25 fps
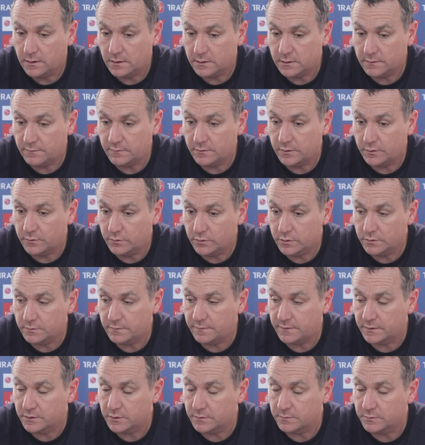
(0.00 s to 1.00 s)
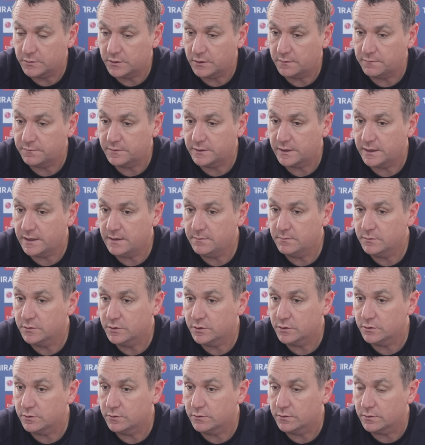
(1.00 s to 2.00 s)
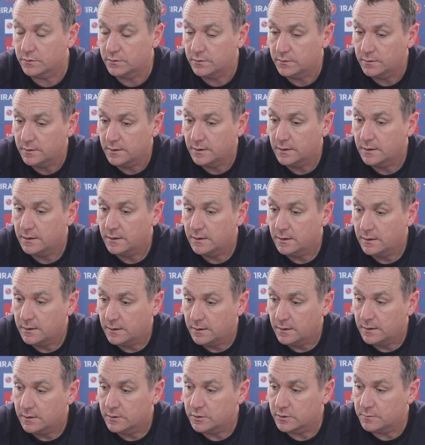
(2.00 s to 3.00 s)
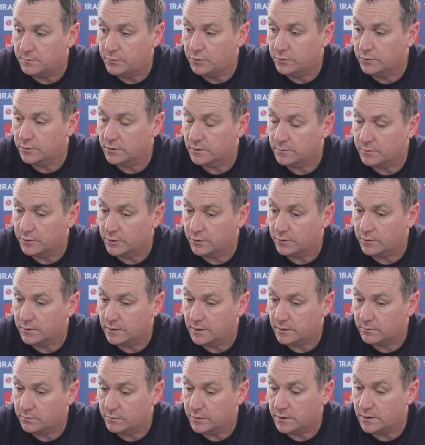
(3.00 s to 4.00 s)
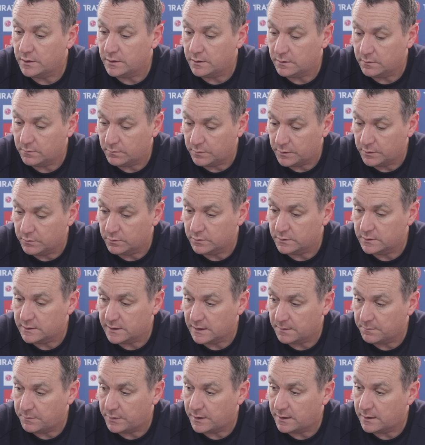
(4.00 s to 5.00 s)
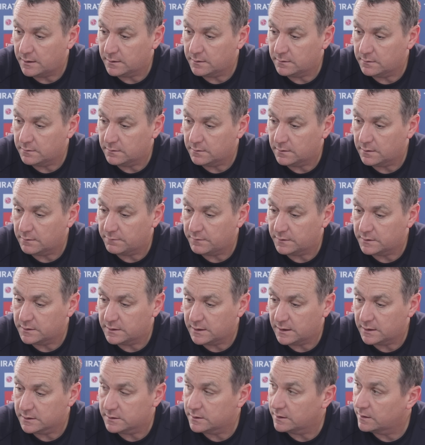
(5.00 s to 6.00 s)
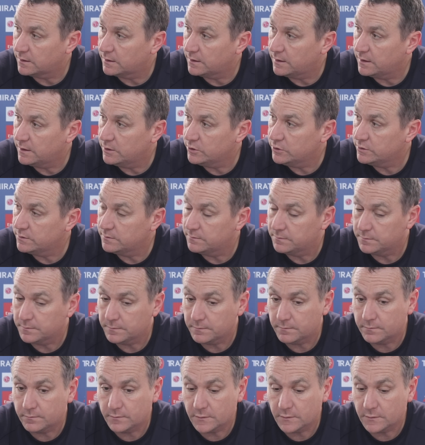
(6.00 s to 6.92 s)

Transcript: As everybody knows, we've had some tough times, so it's important that we go out there and we go and take part in a fantastic occasion.